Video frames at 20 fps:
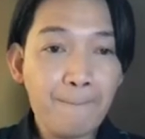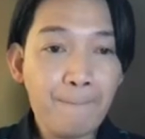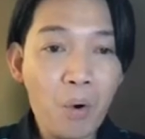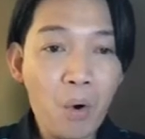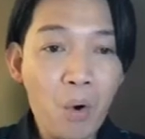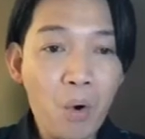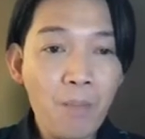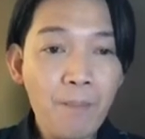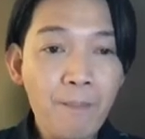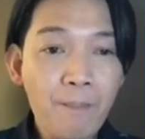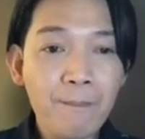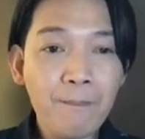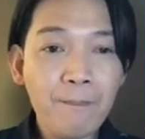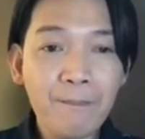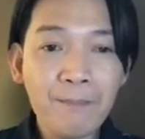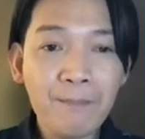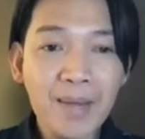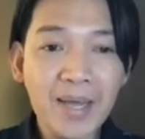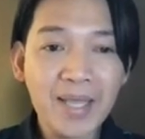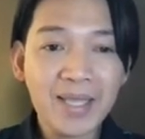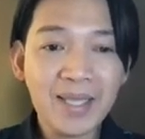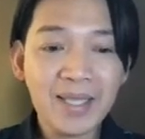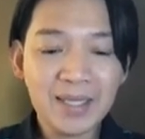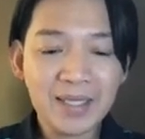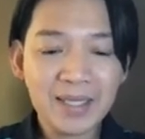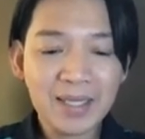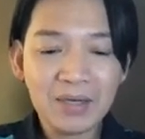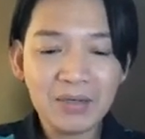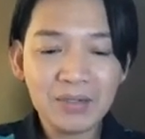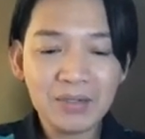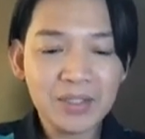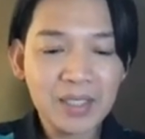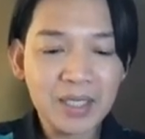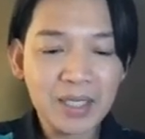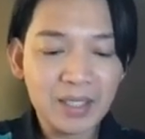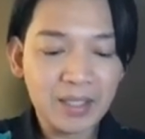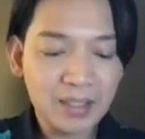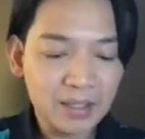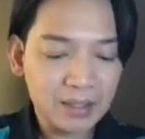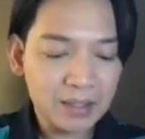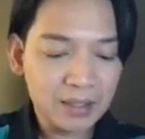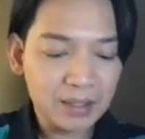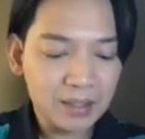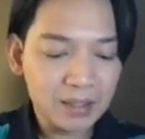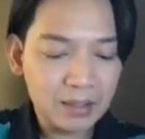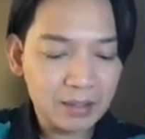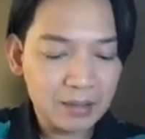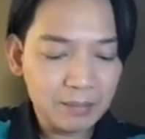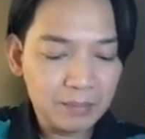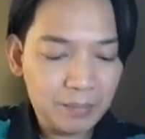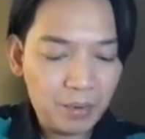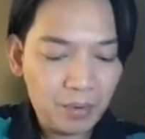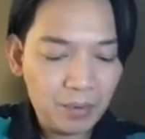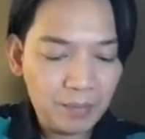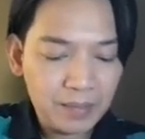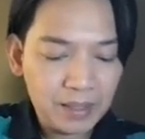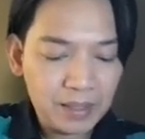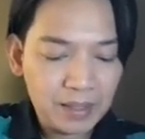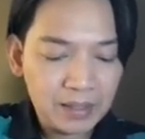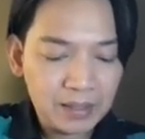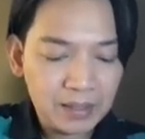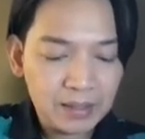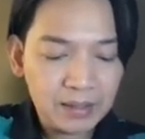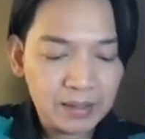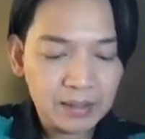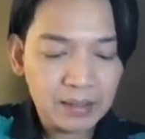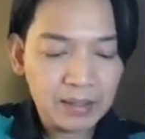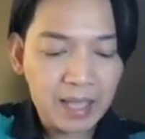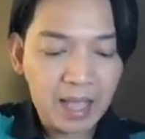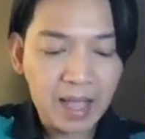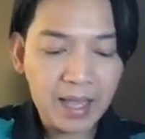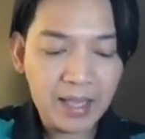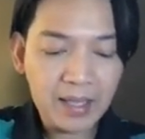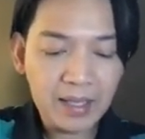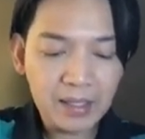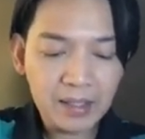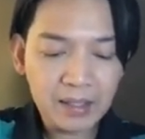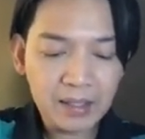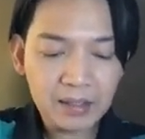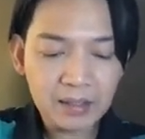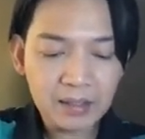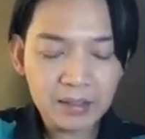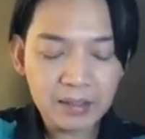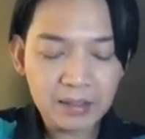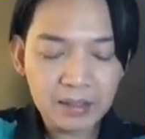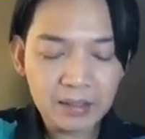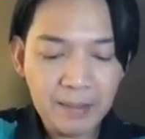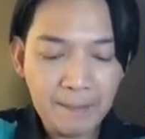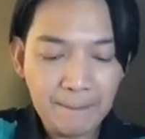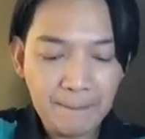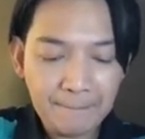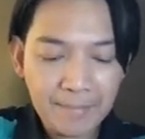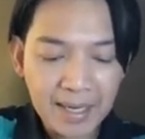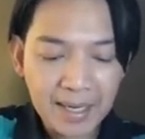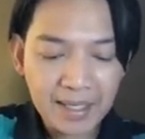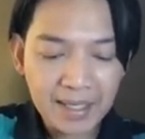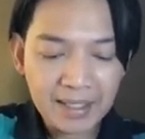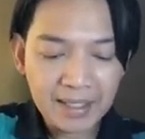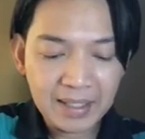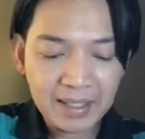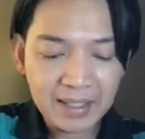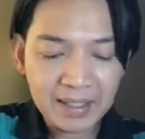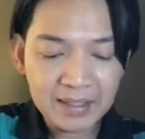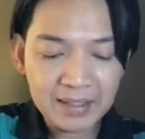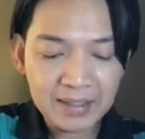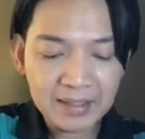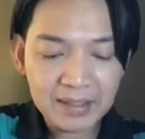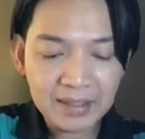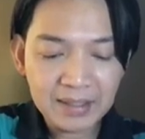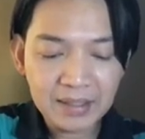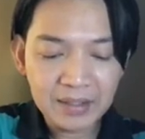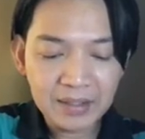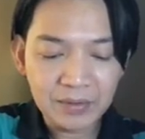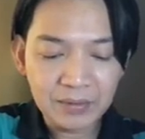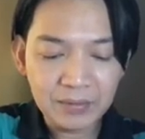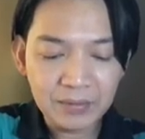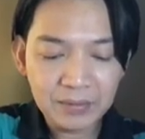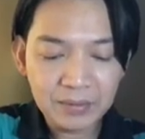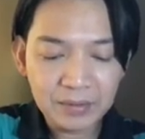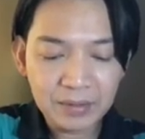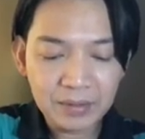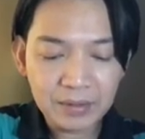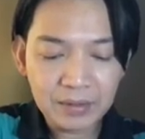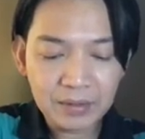Home, my kaujai. Home is I, my is don't,